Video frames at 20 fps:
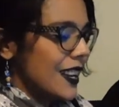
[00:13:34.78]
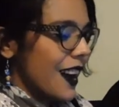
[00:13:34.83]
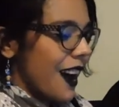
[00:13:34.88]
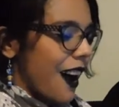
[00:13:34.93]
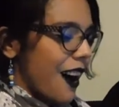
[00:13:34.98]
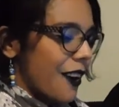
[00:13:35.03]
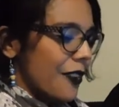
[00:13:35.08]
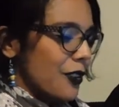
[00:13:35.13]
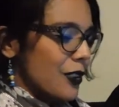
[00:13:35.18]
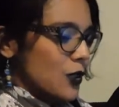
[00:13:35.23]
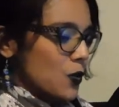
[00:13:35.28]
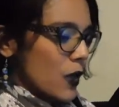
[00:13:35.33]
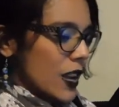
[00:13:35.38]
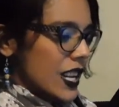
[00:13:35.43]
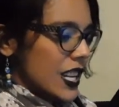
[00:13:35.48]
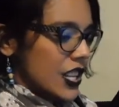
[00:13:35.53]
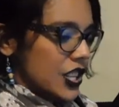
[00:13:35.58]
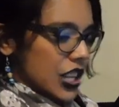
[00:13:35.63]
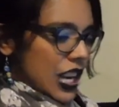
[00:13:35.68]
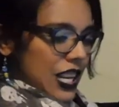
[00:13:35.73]
all those
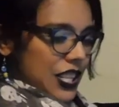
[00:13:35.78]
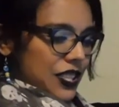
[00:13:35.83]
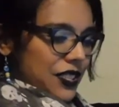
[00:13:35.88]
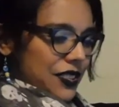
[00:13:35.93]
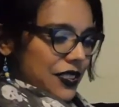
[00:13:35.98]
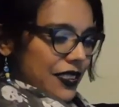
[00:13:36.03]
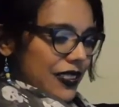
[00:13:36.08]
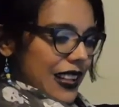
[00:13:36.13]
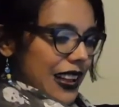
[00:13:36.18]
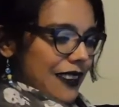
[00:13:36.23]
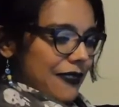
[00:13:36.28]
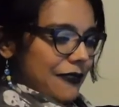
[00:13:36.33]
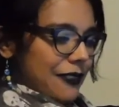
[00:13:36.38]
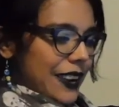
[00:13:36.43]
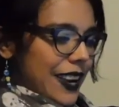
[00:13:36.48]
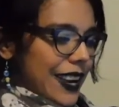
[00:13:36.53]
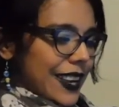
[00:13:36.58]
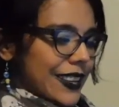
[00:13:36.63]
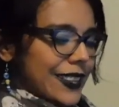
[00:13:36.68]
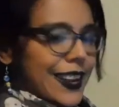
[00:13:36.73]
wanted to change in their life, right?